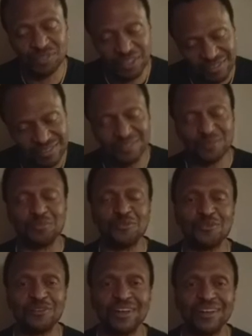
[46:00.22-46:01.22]
This is the
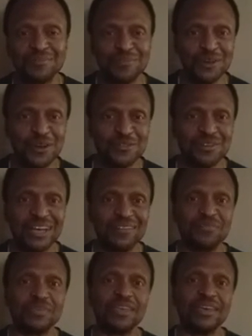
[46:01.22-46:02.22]
program. All right.
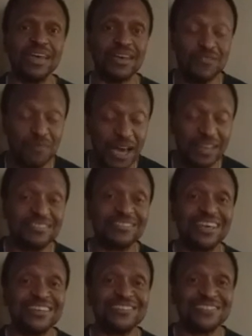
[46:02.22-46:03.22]
Everybody
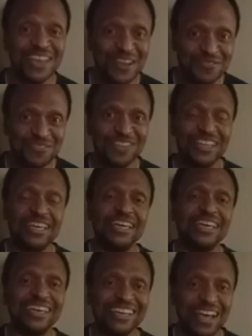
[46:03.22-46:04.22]
stay safe,
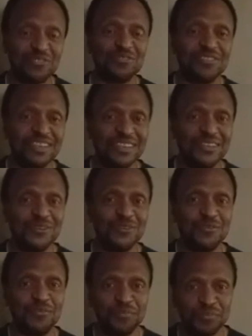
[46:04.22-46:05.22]
and I'll see
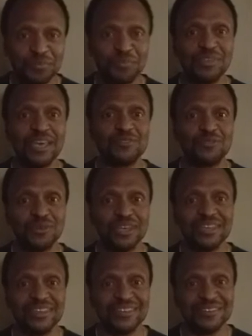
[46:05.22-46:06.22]
you next week.
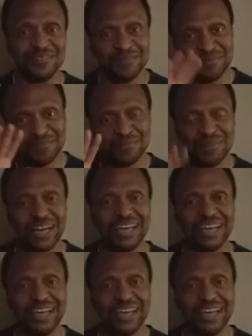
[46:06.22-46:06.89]
Bye.